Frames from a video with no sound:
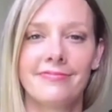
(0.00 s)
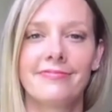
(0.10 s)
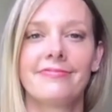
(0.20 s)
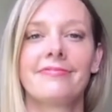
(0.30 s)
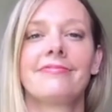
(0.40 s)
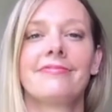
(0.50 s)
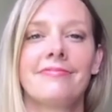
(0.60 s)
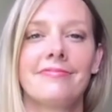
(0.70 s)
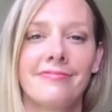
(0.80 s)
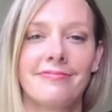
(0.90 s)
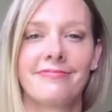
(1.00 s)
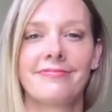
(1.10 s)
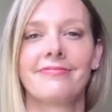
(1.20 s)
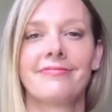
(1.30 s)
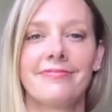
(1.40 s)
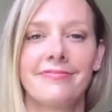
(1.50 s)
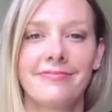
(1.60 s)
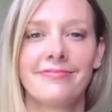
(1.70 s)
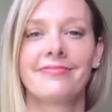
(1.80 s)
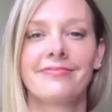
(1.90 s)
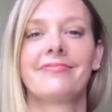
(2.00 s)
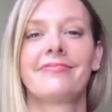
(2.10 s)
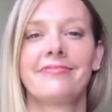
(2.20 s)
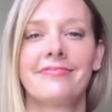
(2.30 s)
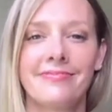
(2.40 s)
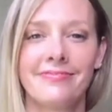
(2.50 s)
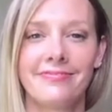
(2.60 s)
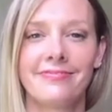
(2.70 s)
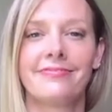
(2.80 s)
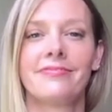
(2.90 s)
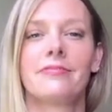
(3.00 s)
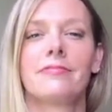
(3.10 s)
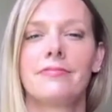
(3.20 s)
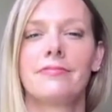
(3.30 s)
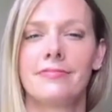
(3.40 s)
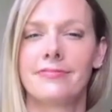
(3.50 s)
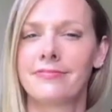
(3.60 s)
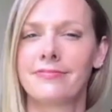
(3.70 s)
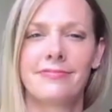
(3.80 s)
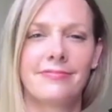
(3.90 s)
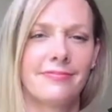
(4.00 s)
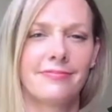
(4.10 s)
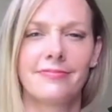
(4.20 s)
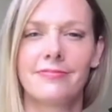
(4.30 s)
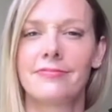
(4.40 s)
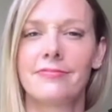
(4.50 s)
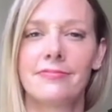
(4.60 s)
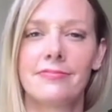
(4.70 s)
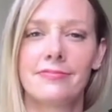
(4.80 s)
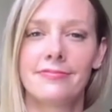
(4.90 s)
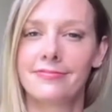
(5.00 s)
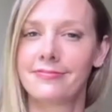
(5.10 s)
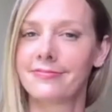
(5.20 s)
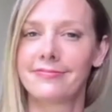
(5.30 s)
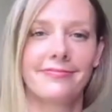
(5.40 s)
No words are spoken by the person on screen.